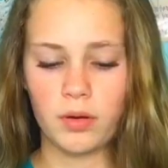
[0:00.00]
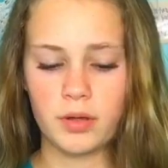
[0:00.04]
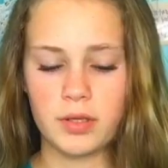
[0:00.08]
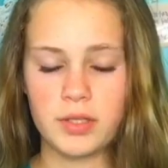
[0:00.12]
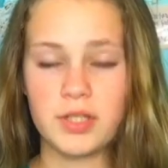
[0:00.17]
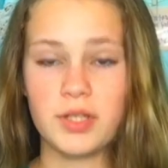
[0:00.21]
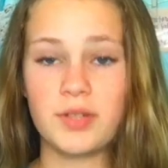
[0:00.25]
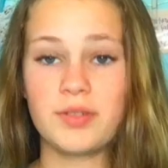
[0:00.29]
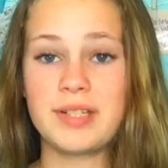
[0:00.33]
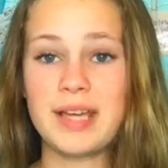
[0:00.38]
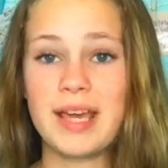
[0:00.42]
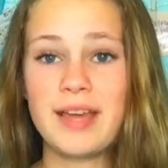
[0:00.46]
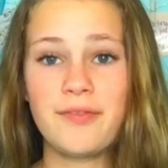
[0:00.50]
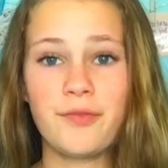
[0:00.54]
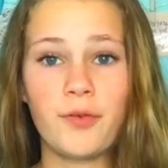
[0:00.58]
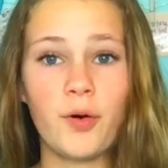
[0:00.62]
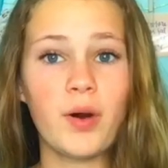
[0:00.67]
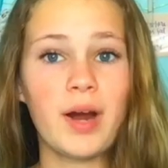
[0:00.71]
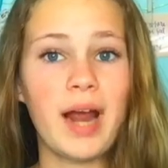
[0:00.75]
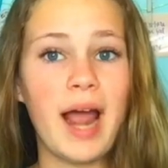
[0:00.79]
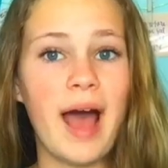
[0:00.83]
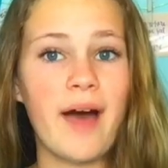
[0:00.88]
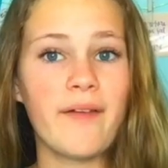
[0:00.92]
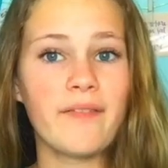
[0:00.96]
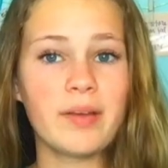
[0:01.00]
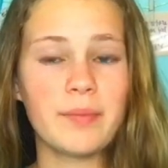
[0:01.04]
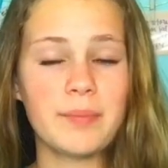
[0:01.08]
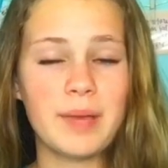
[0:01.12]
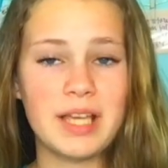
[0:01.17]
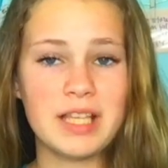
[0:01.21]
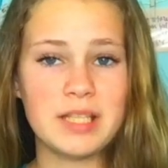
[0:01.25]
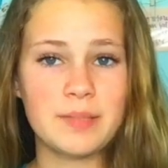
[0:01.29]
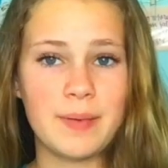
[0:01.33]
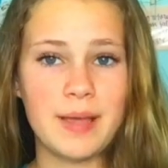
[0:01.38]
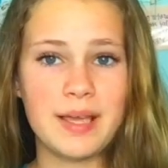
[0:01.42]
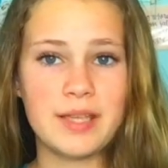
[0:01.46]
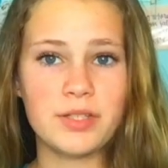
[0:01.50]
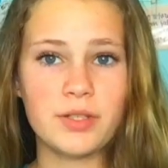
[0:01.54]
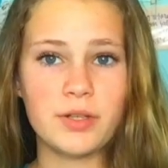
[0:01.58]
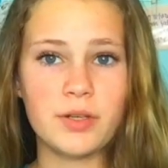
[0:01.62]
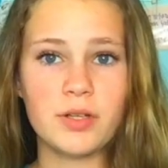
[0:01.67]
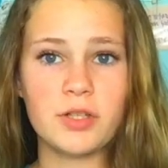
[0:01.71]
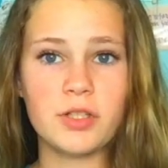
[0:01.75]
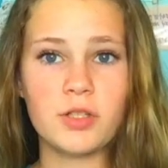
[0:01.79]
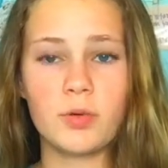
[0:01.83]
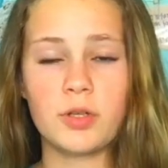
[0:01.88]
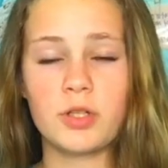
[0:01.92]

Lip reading: So day four, having my spacers,